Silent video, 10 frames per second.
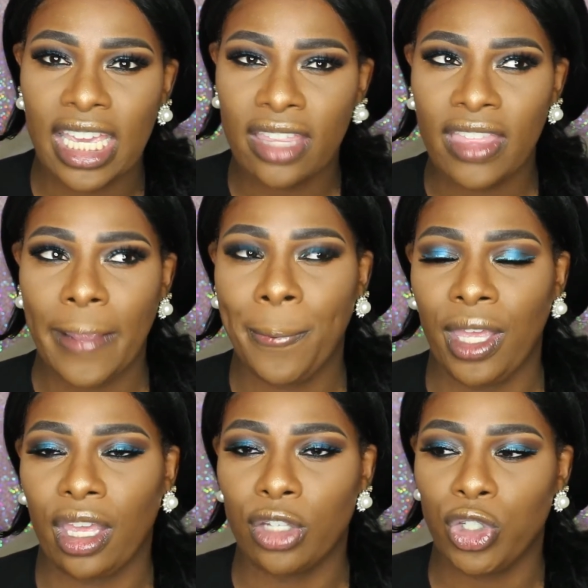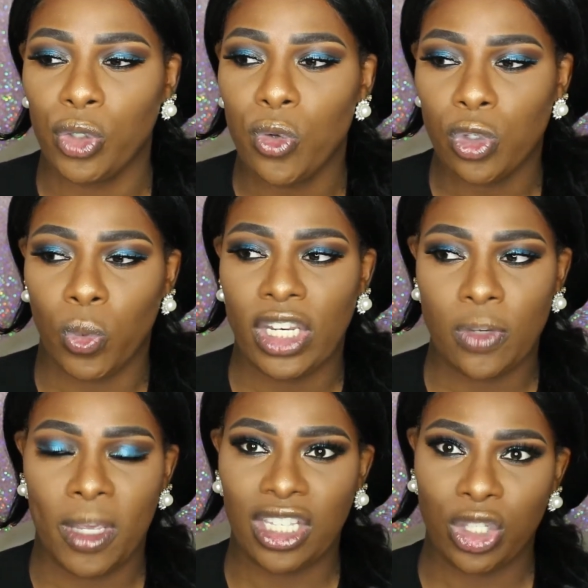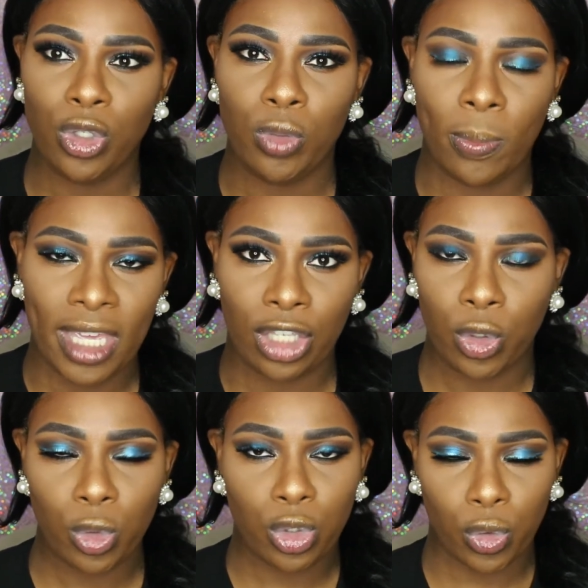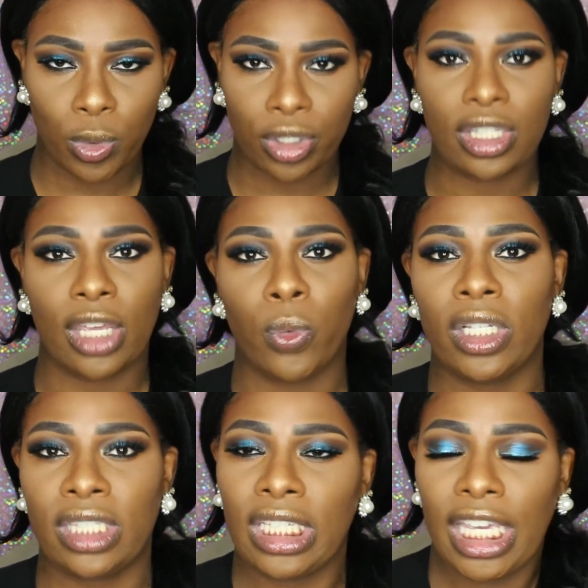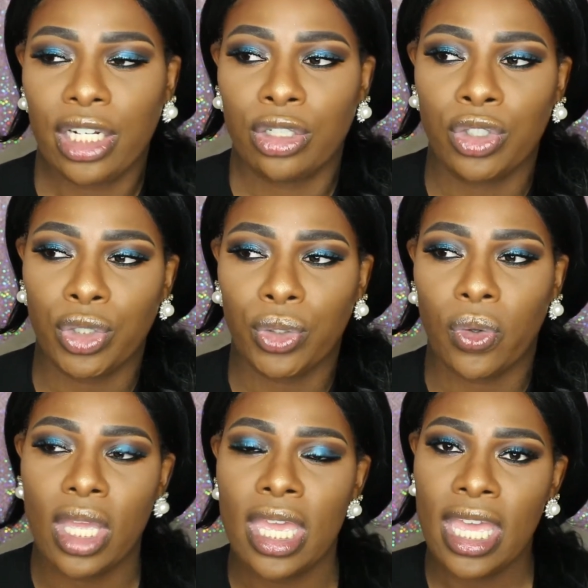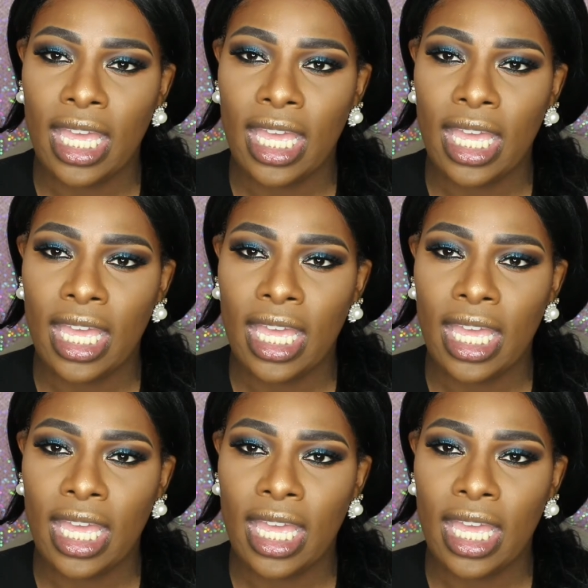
And they pick and choose which big big YouTubers they want to cater to.